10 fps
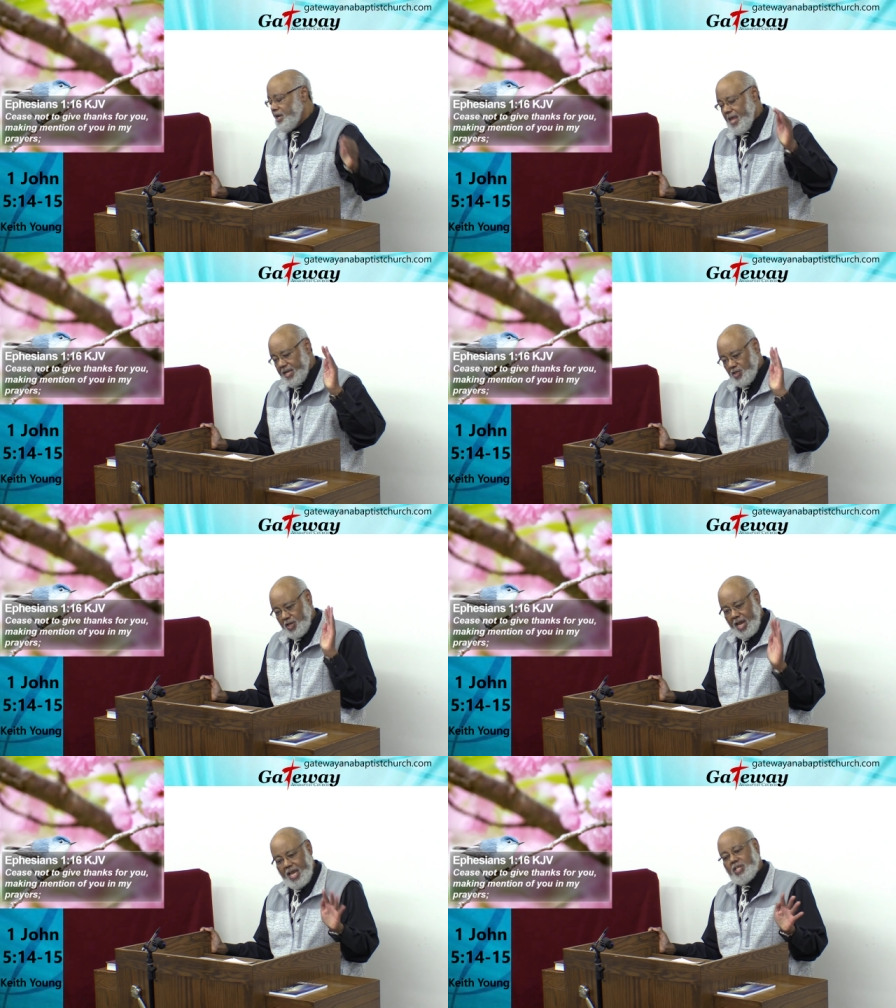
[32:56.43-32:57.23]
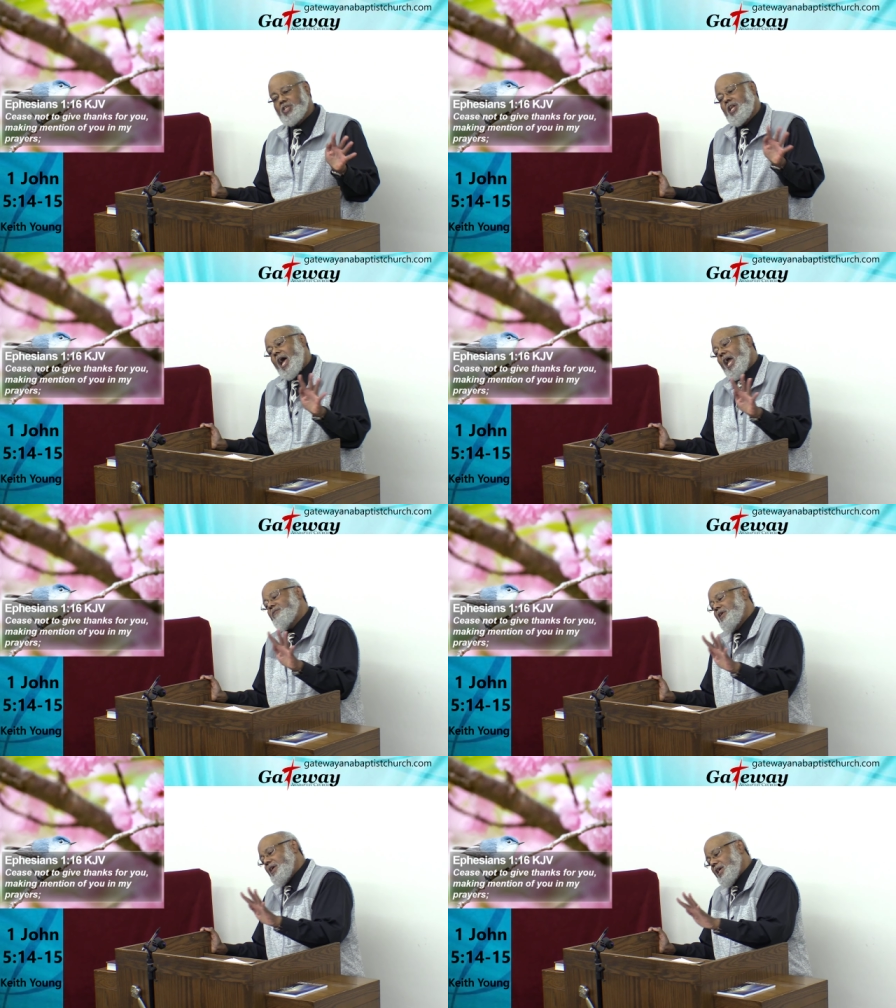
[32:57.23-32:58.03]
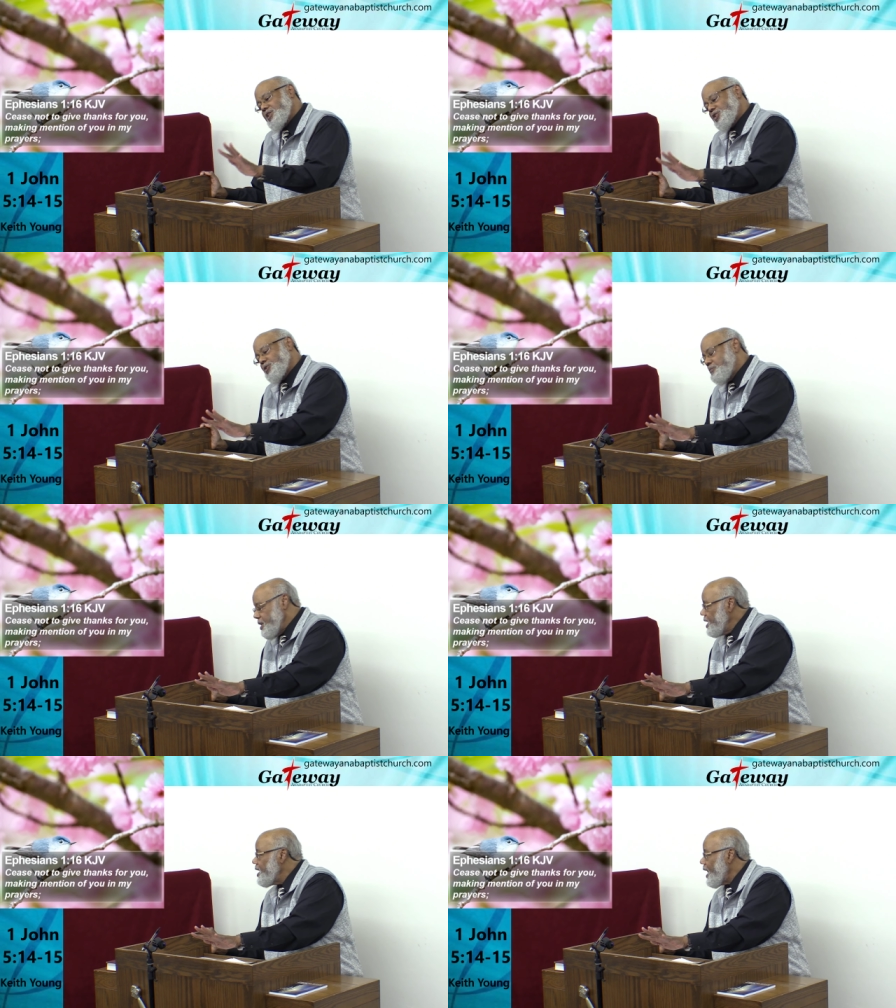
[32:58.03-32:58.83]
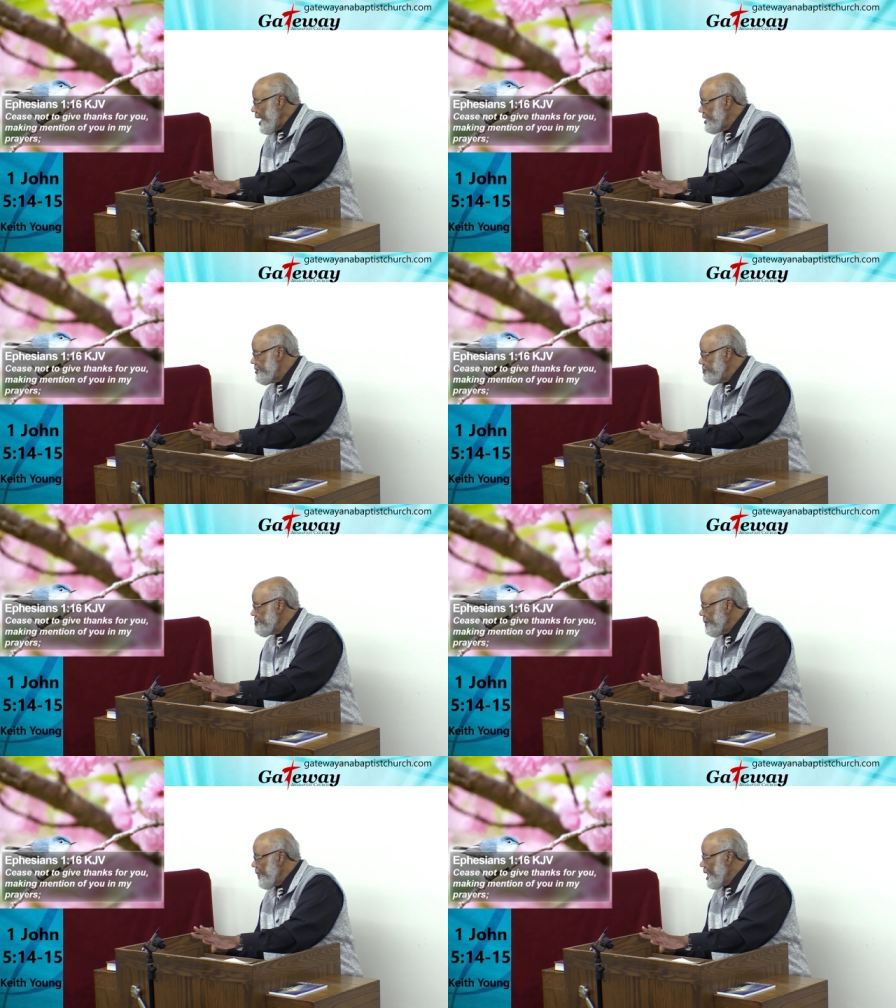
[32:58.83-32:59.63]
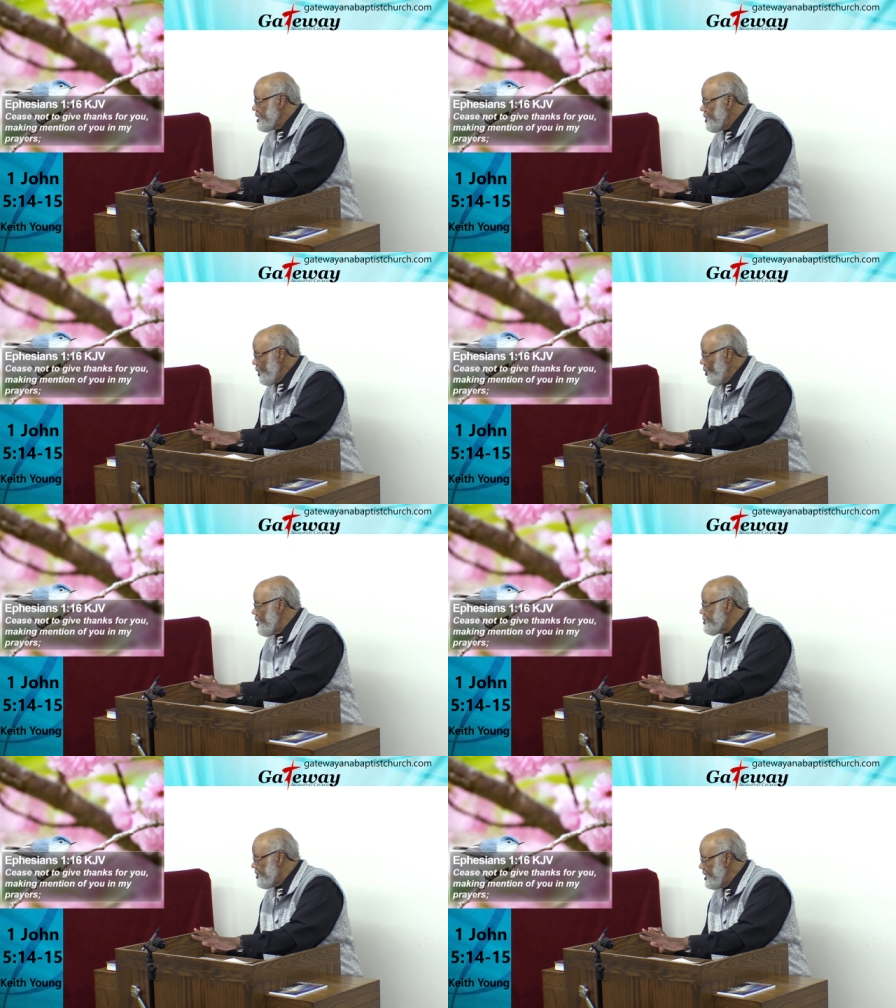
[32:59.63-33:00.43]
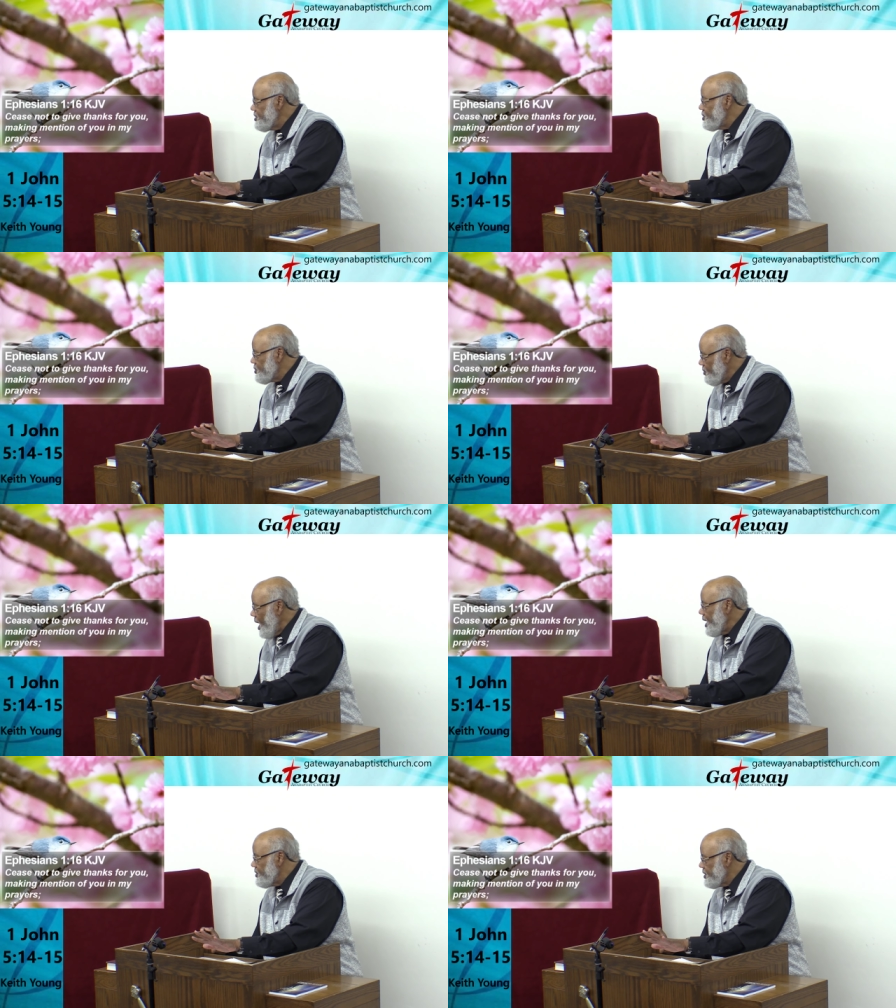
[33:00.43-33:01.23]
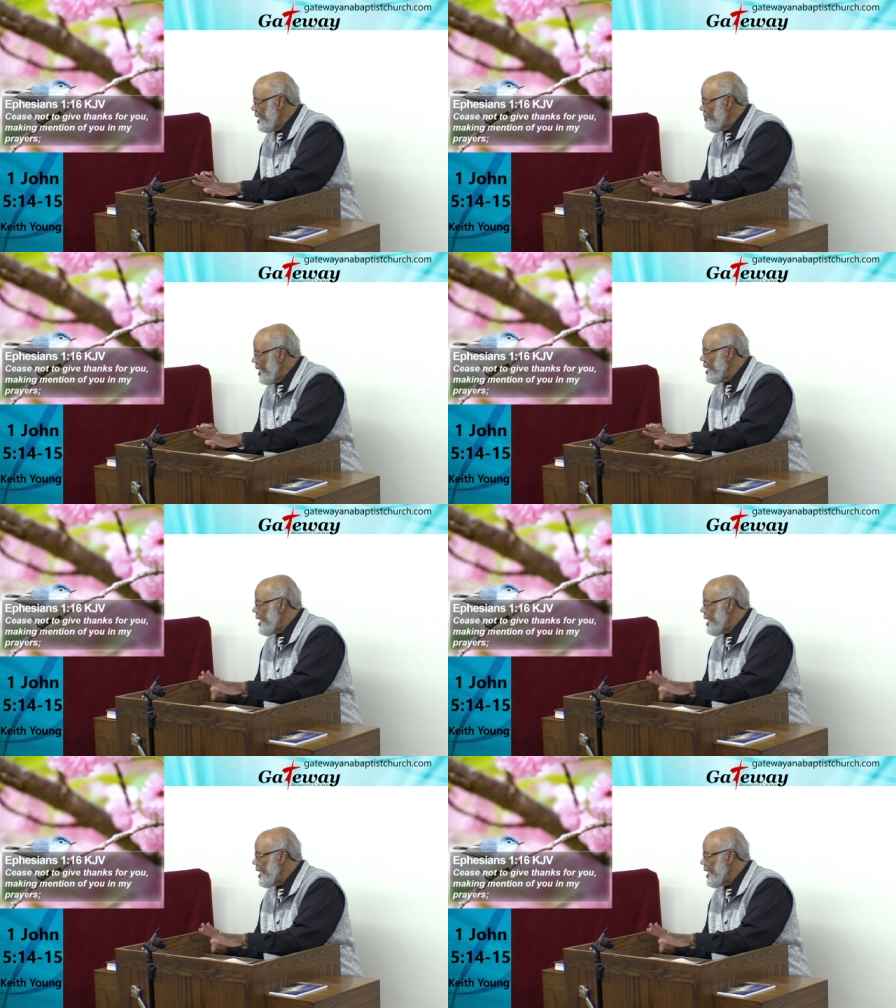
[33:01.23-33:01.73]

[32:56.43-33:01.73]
And that changed life is to be like the Lord Jesus Christ. Amen. amen.